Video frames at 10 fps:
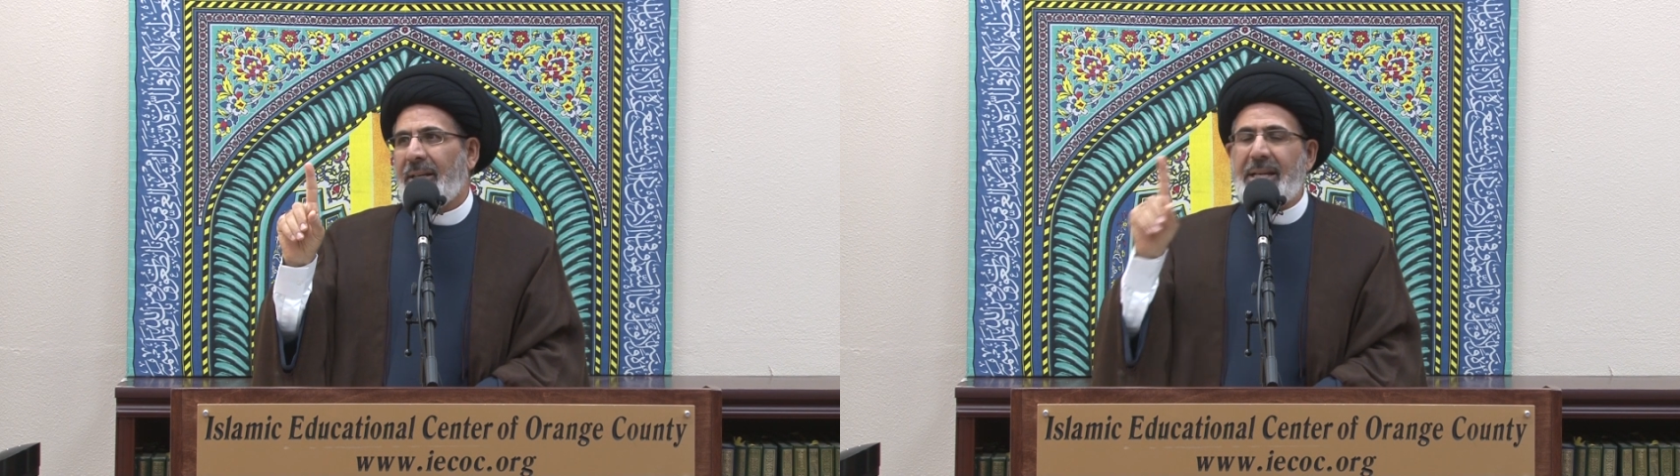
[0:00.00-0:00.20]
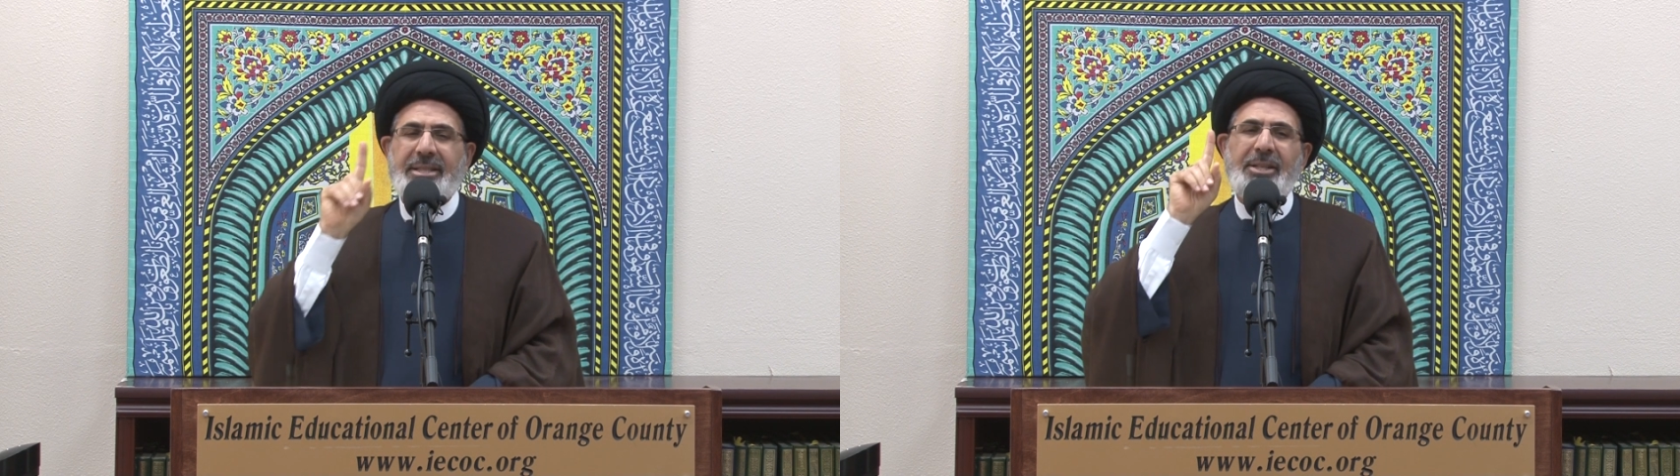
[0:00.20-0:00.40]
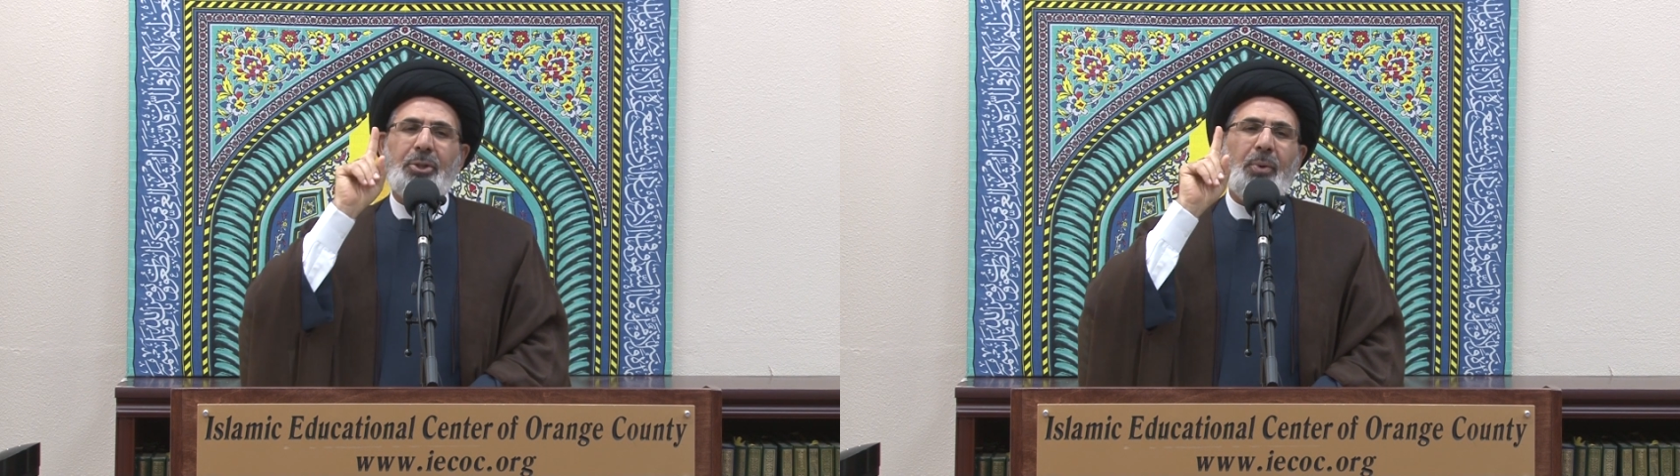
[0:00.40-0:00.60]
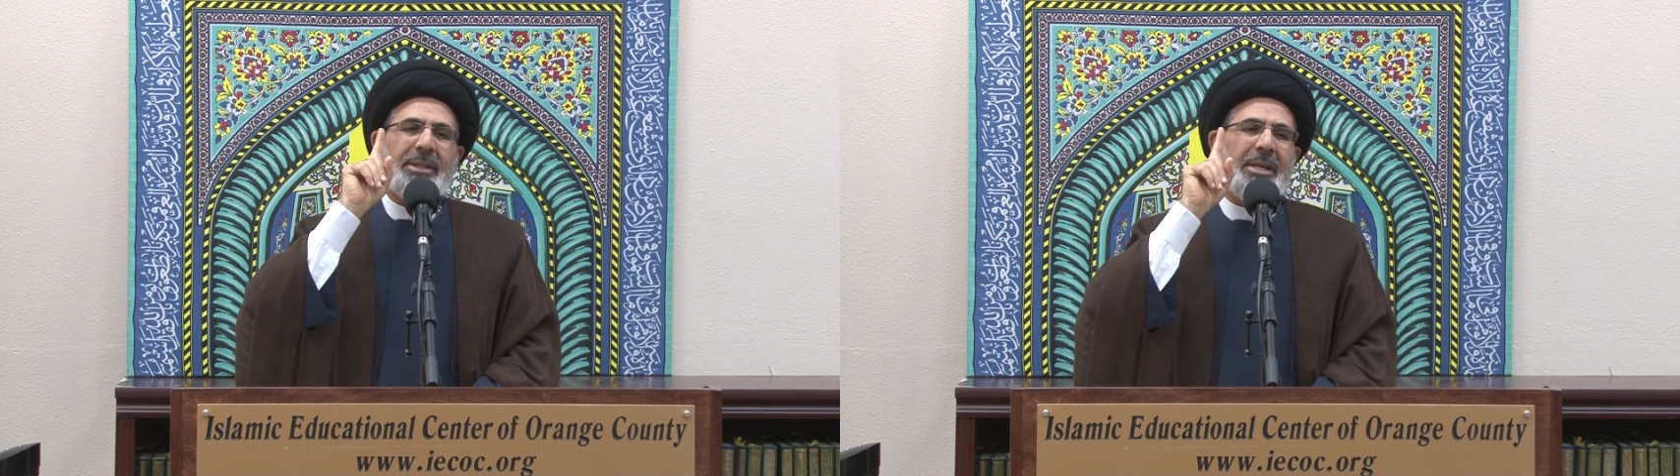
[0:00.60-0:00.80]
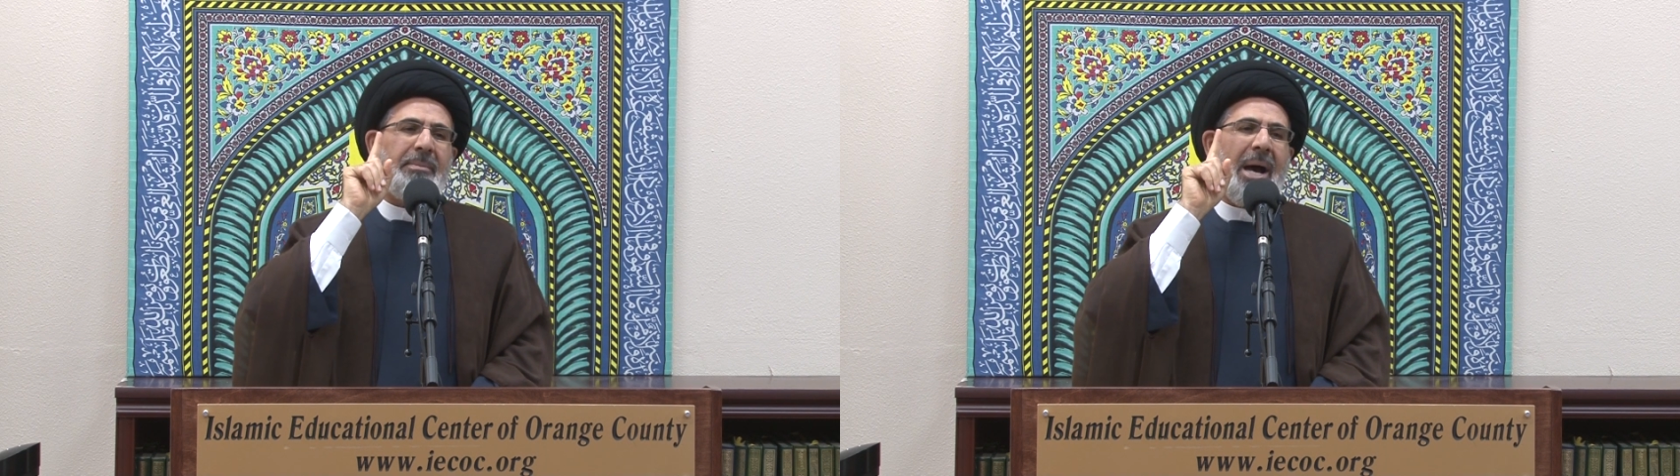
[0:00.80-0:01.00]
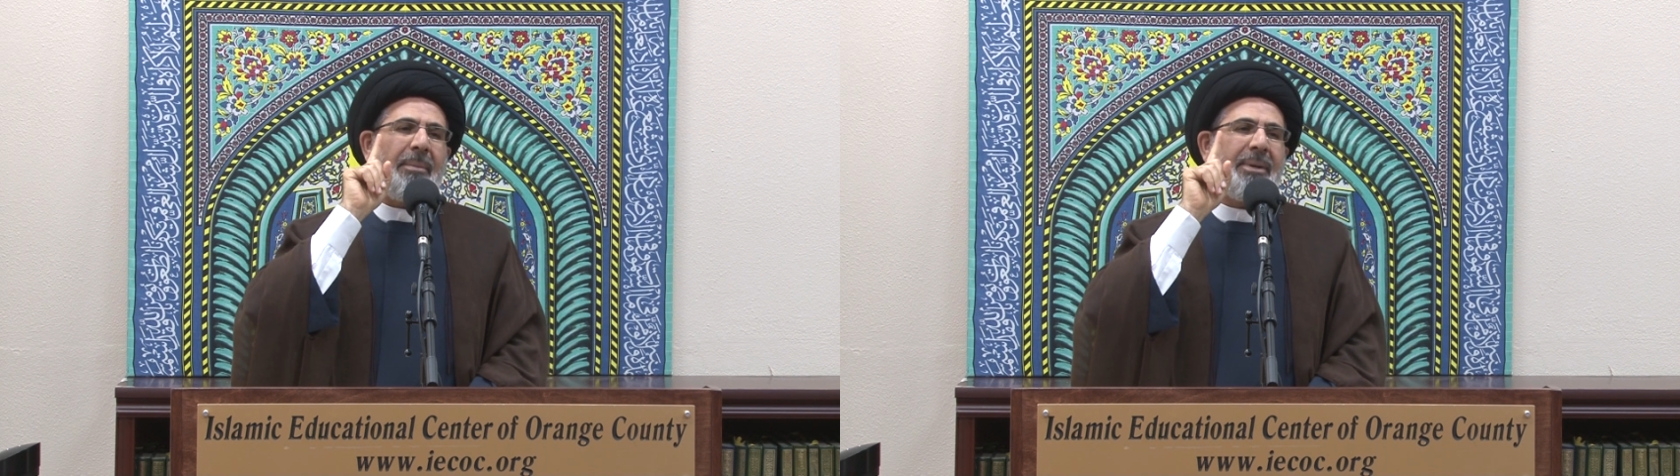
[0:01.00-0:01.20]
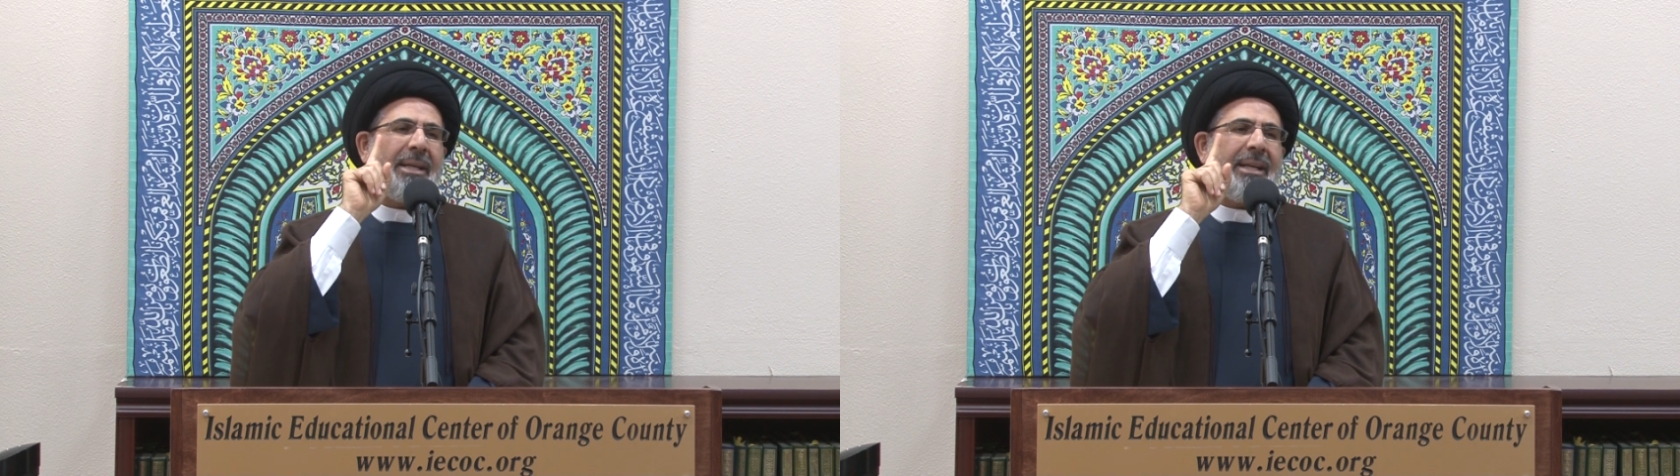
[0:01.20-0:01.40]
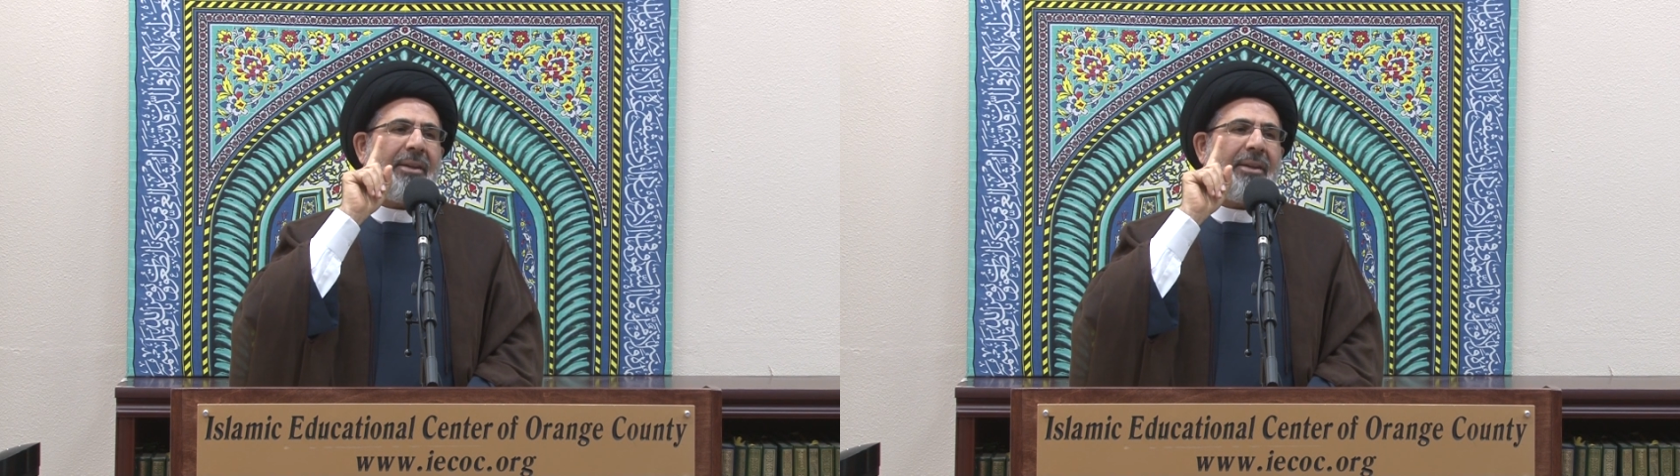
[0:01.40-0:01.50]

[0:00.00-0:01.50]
Listen to what Imam